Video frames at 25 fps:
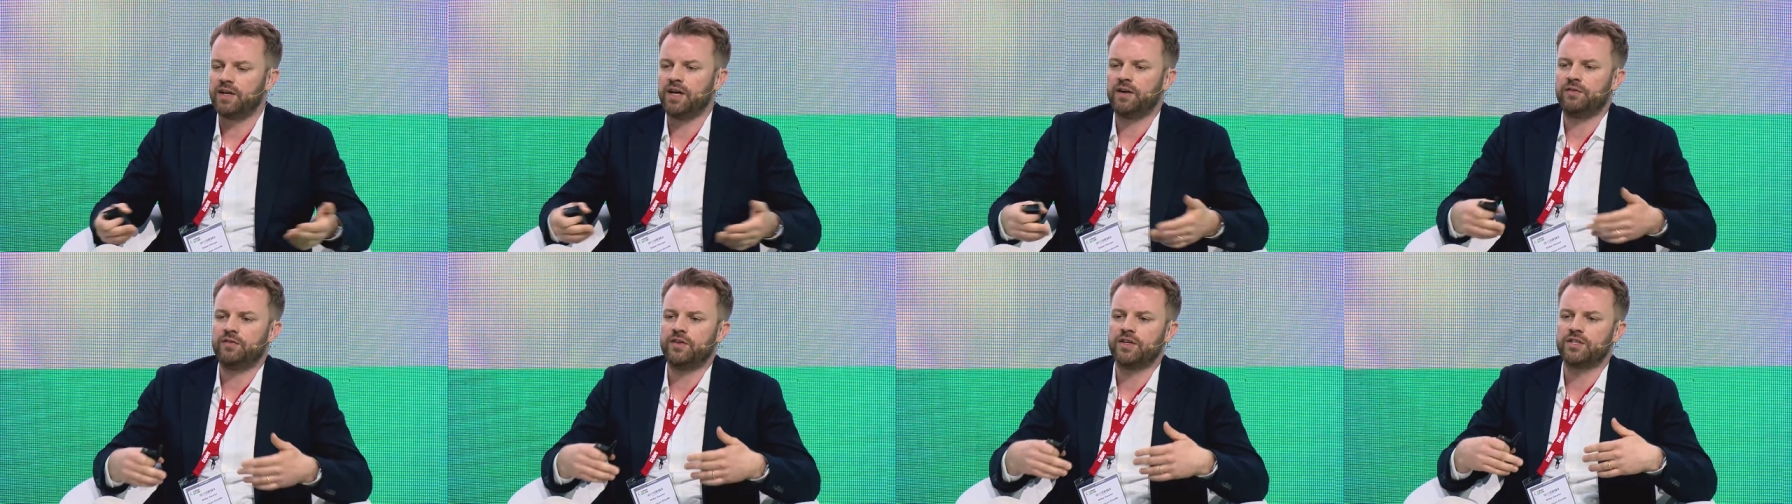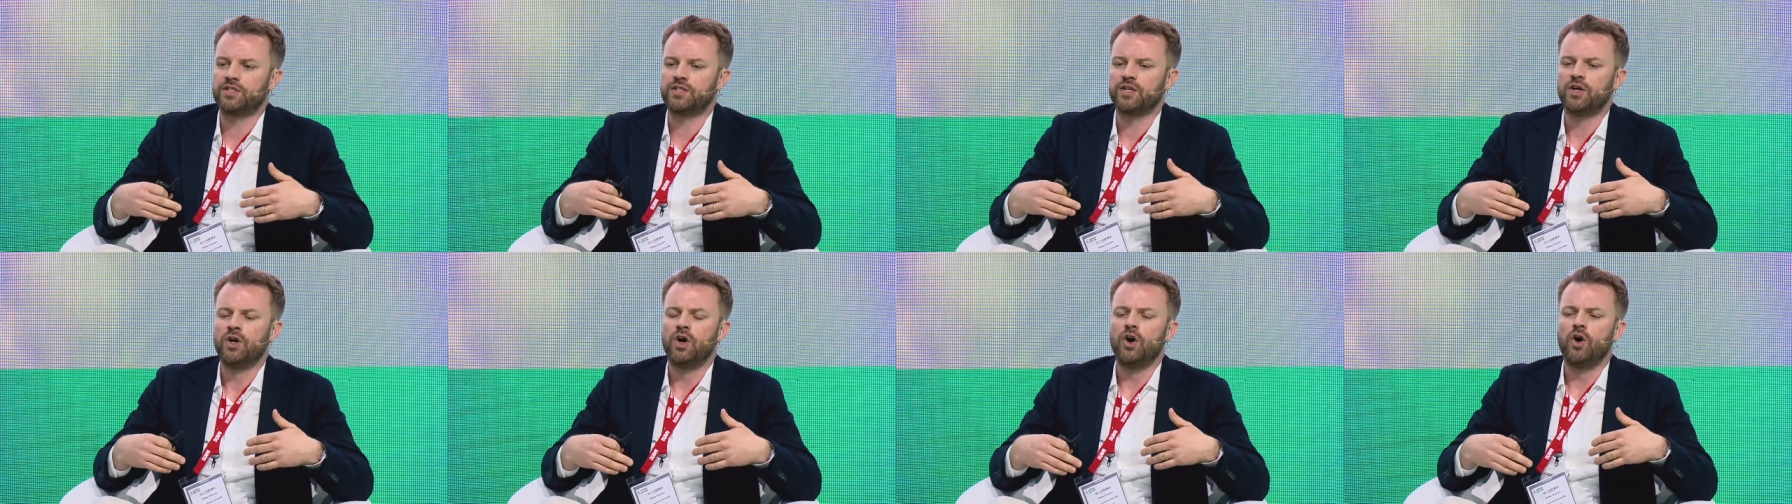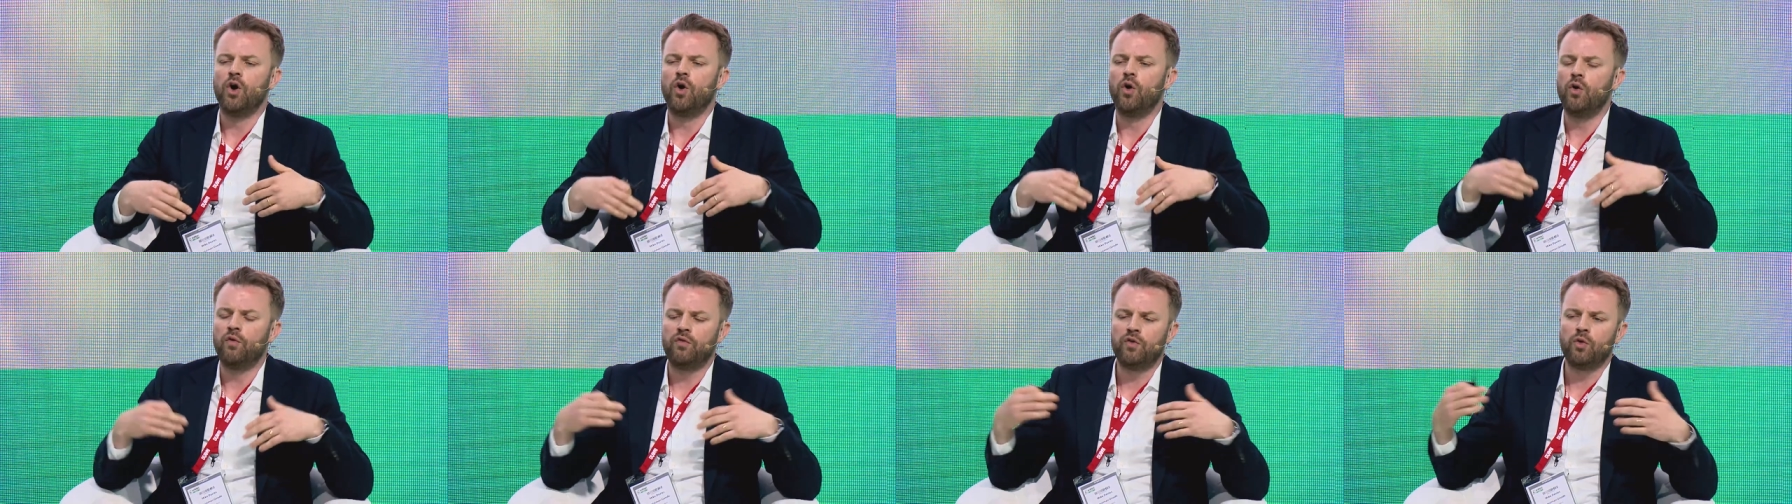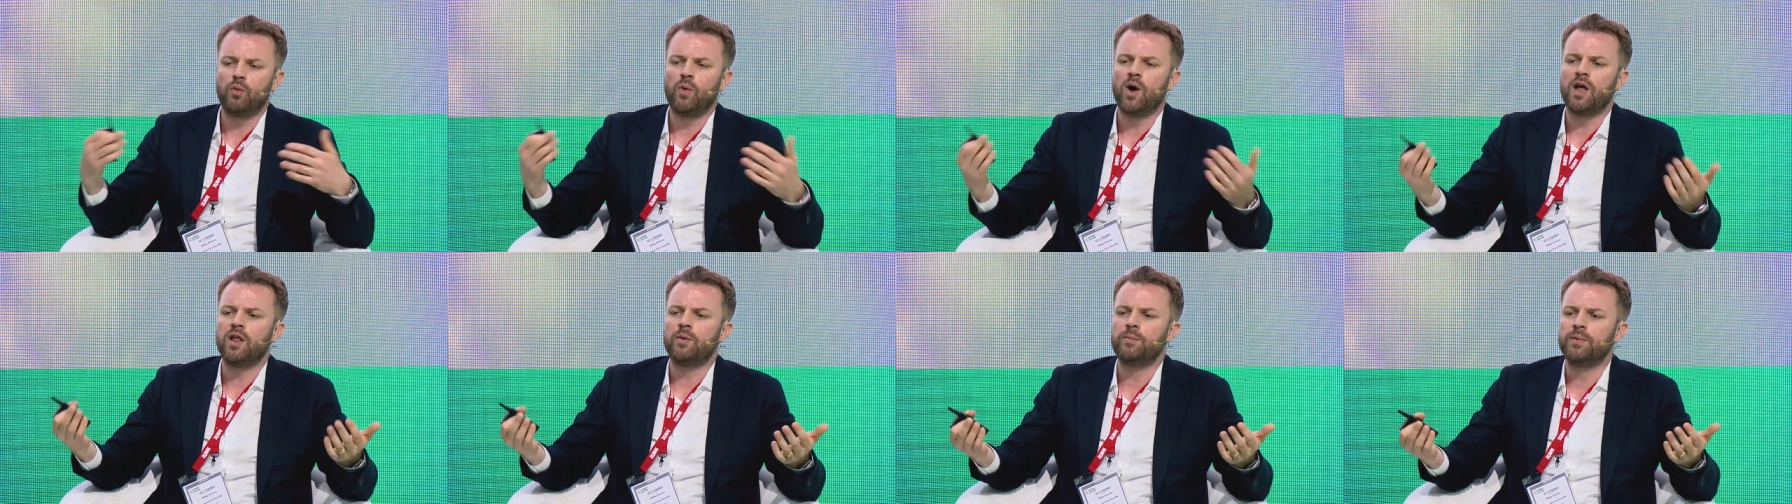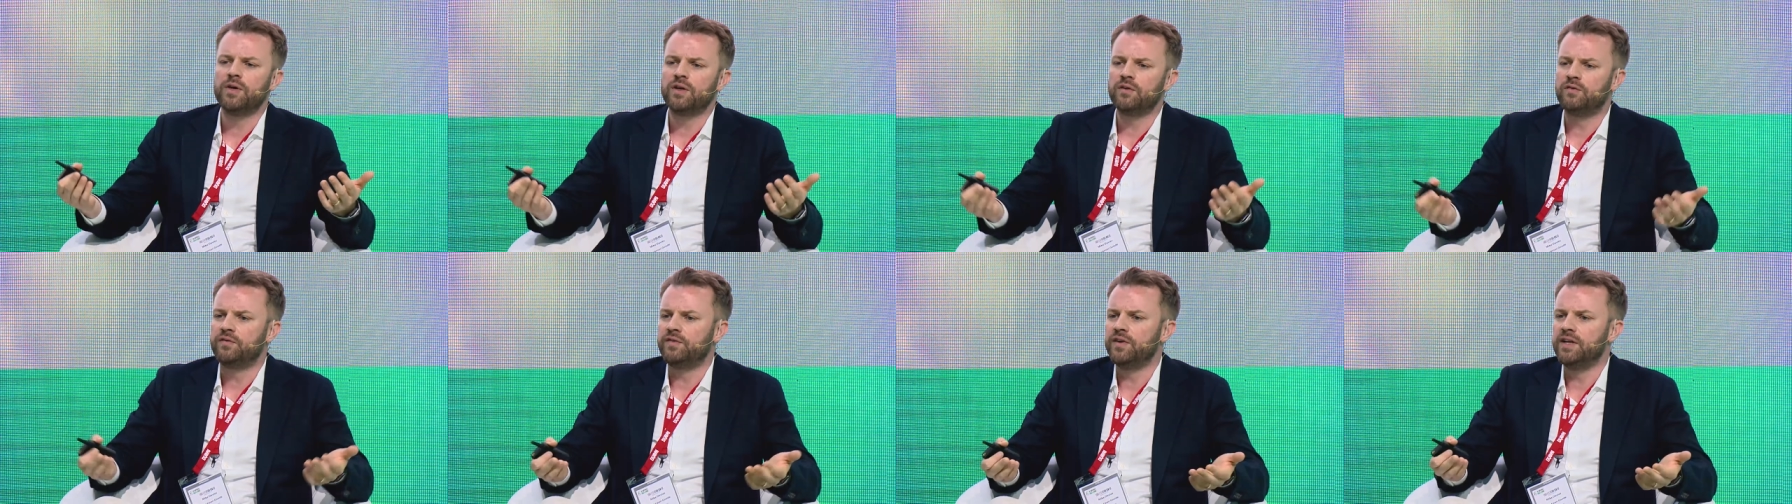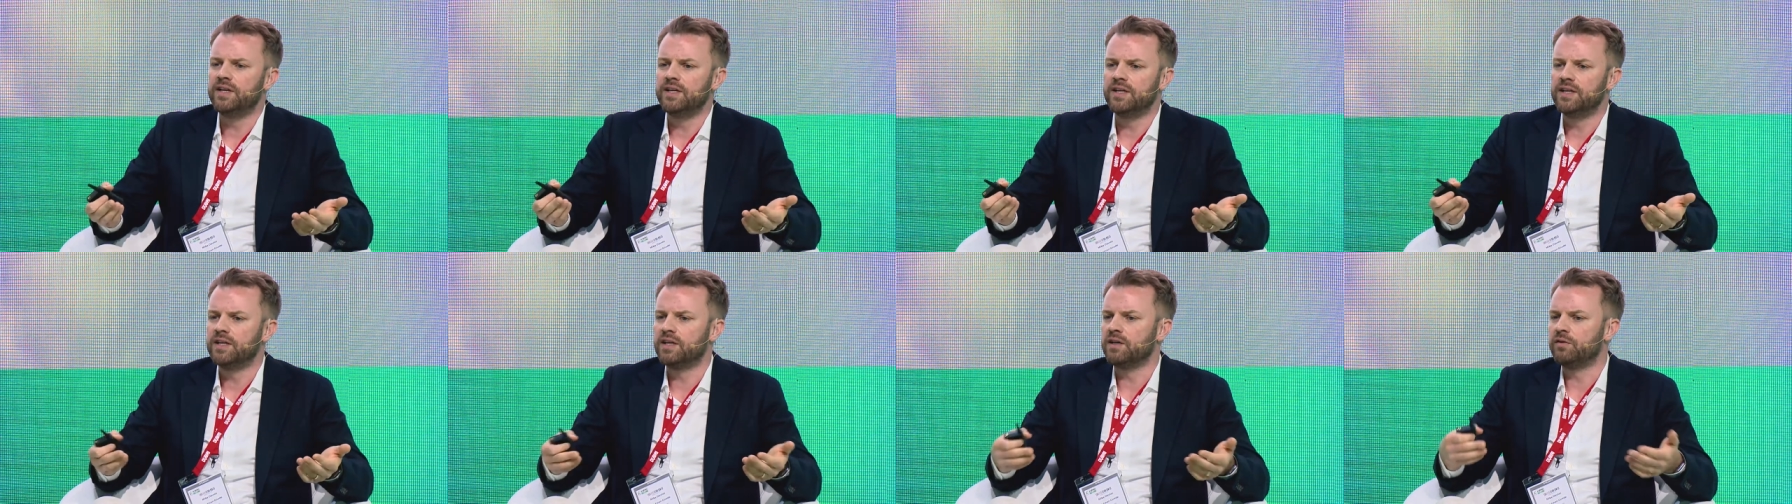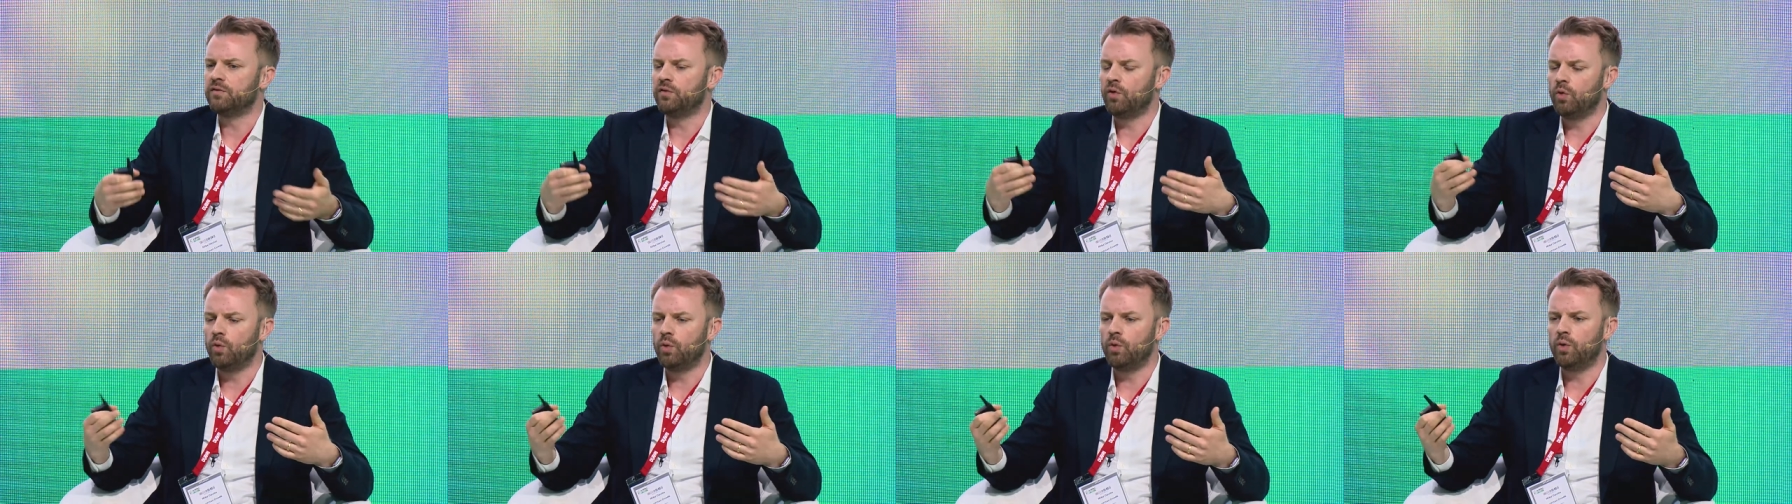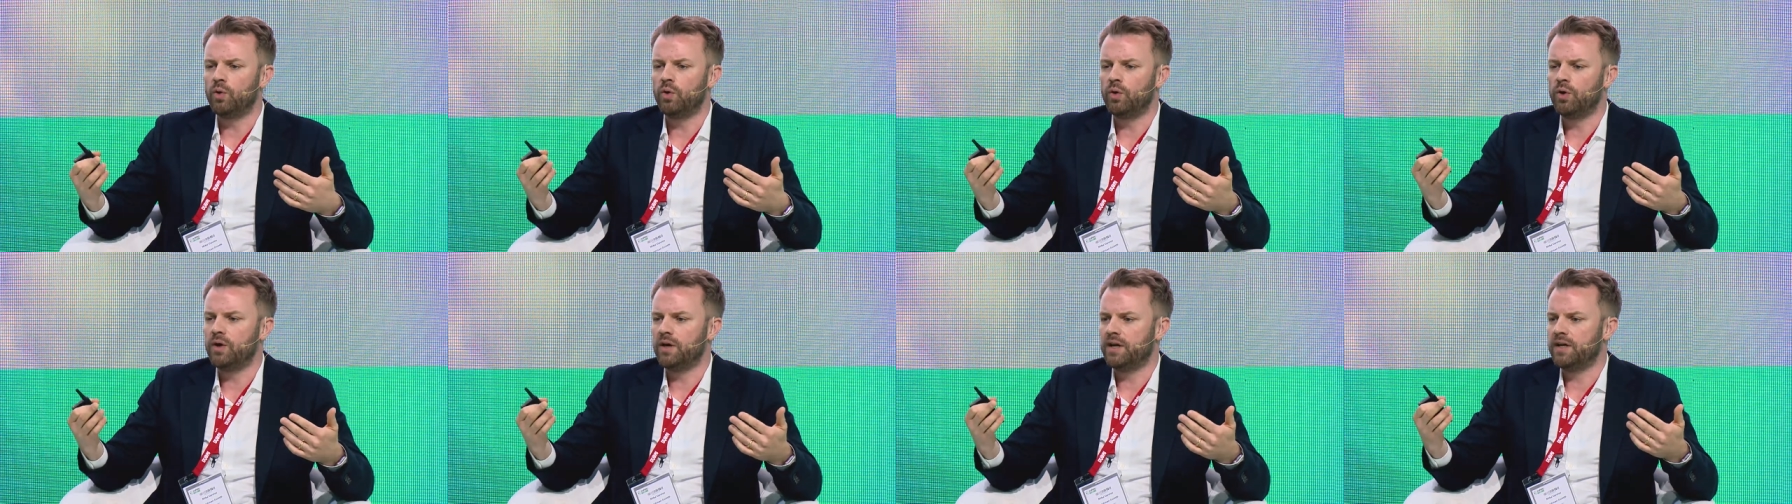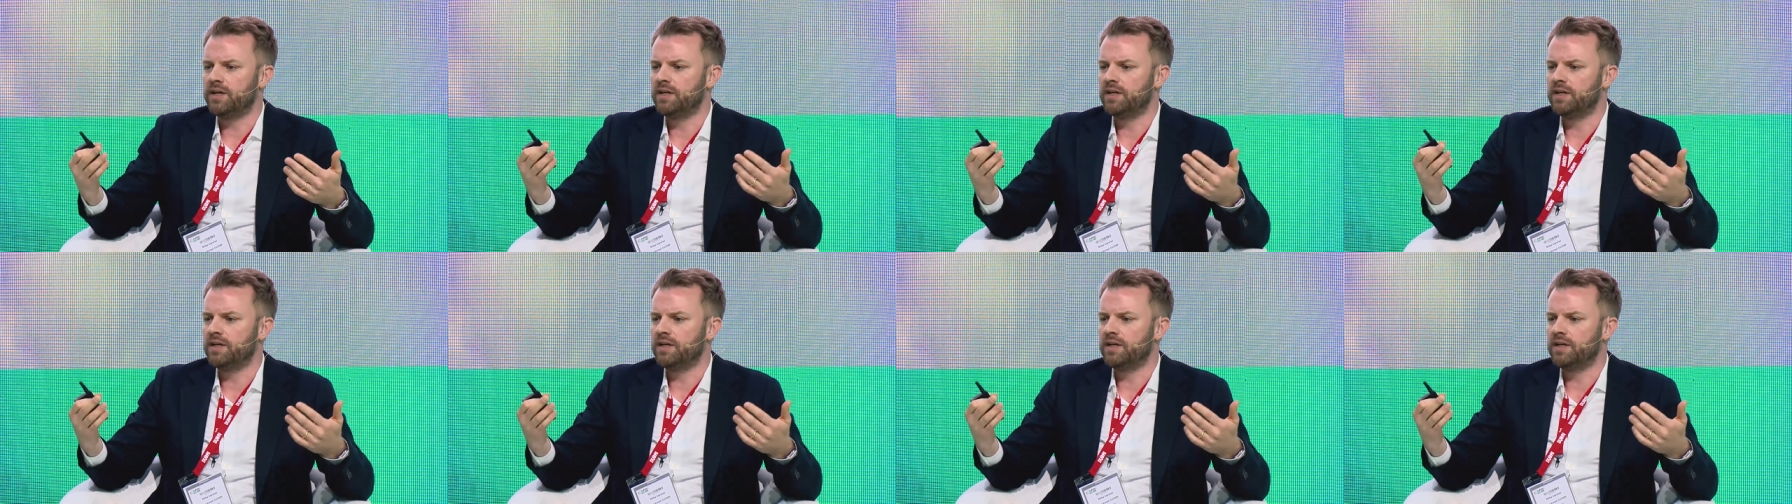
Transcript: they have this overwhelming feeling of awe